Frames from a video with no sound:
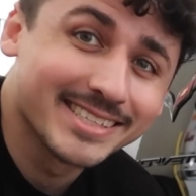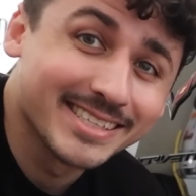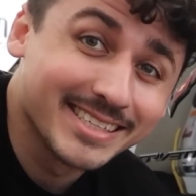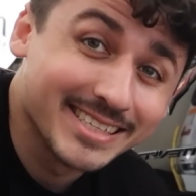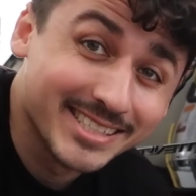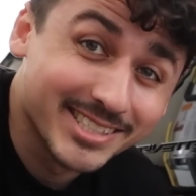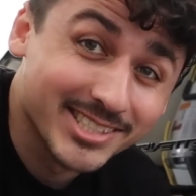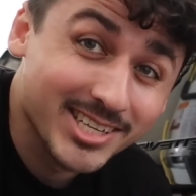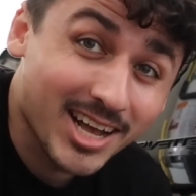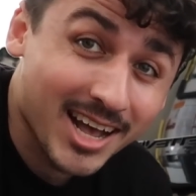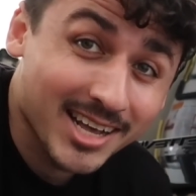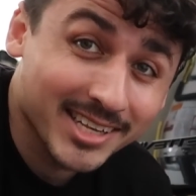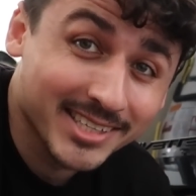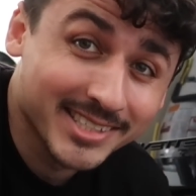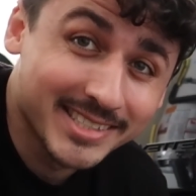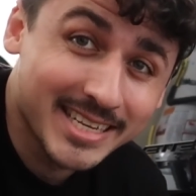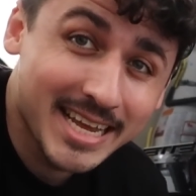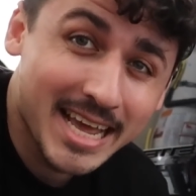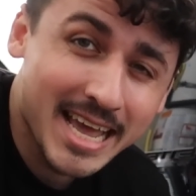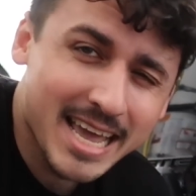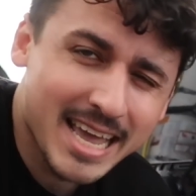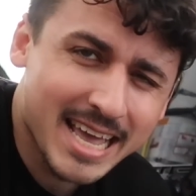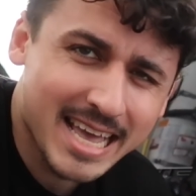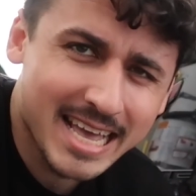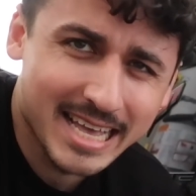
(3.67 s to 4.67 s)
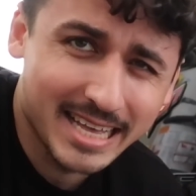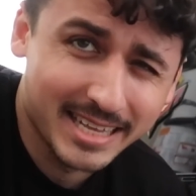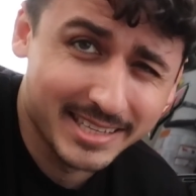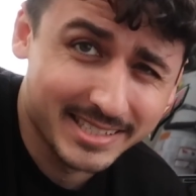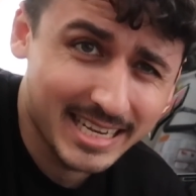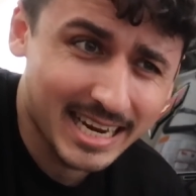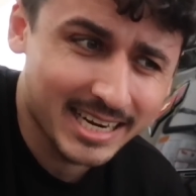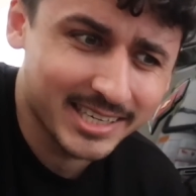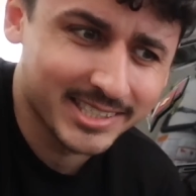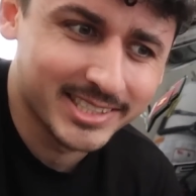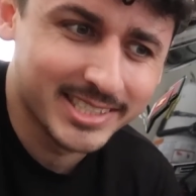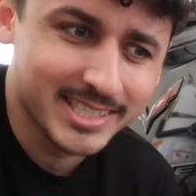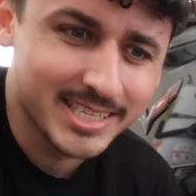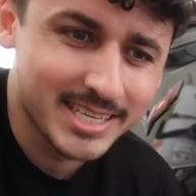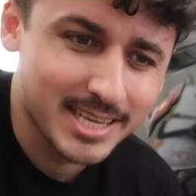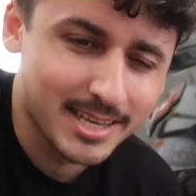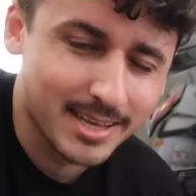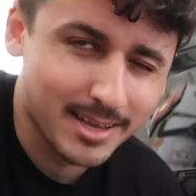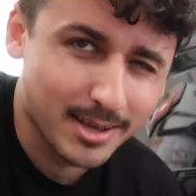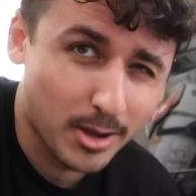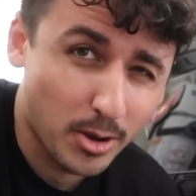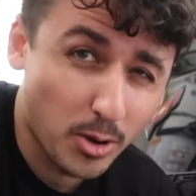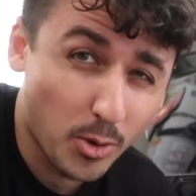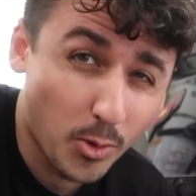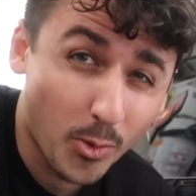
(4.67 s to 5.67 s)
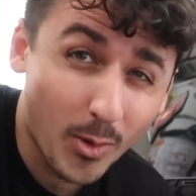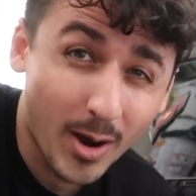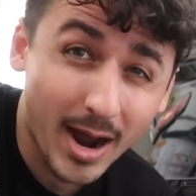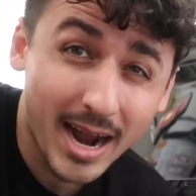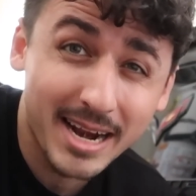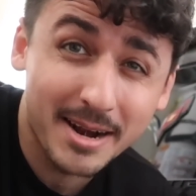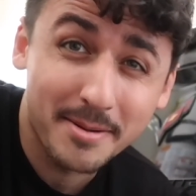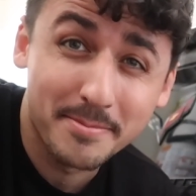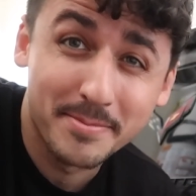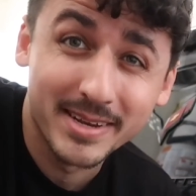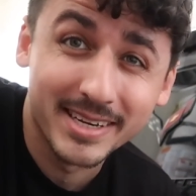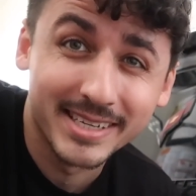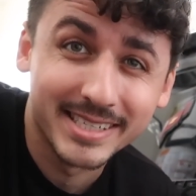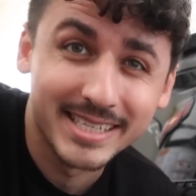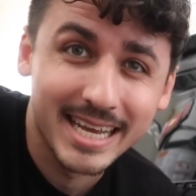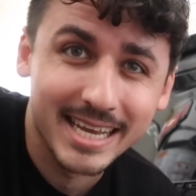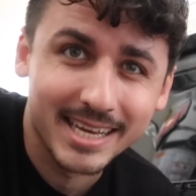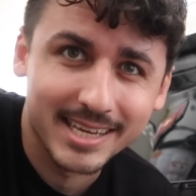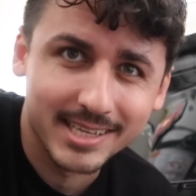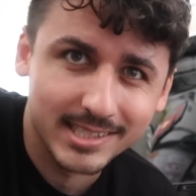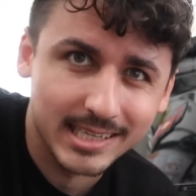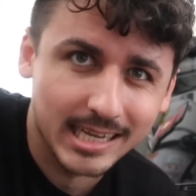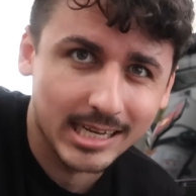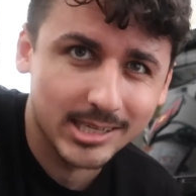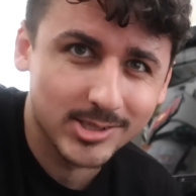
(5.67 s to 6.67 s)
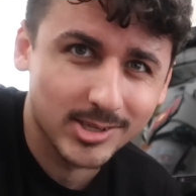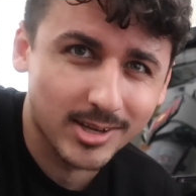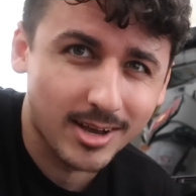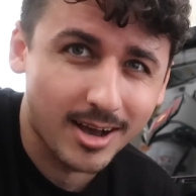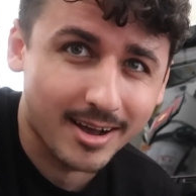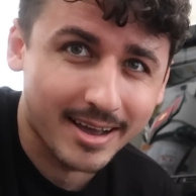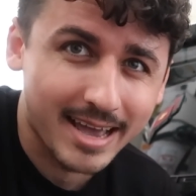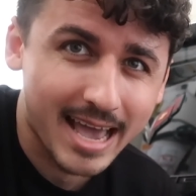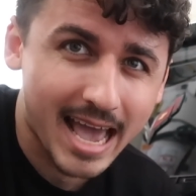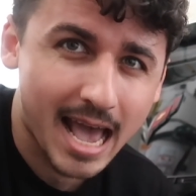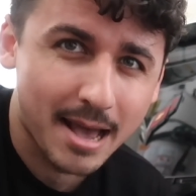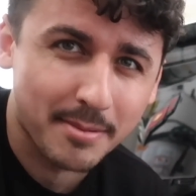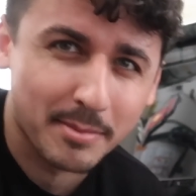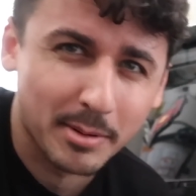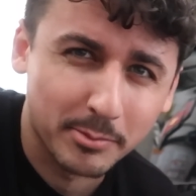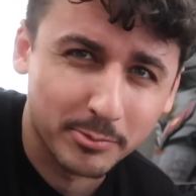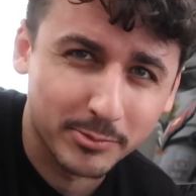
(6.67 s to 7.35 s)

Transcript: exhaust day. It's actually quite a big day because I also got cam.